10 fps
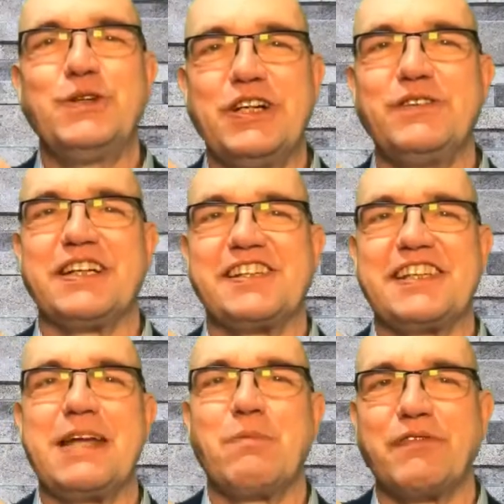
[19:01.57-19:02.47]
to know this
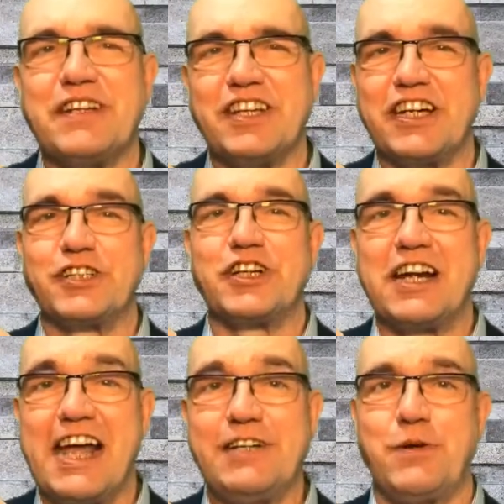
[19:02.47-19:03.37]
team of international
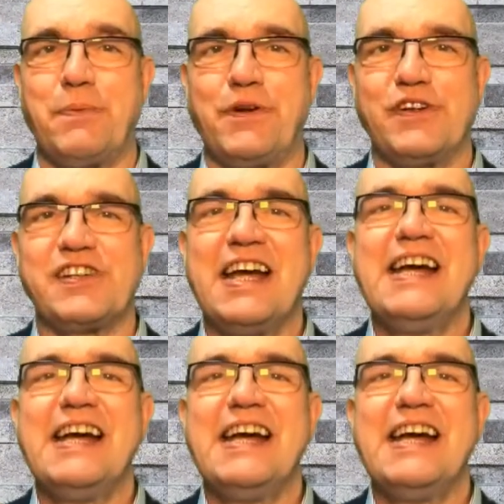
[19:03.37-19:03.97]
entrepreneurs.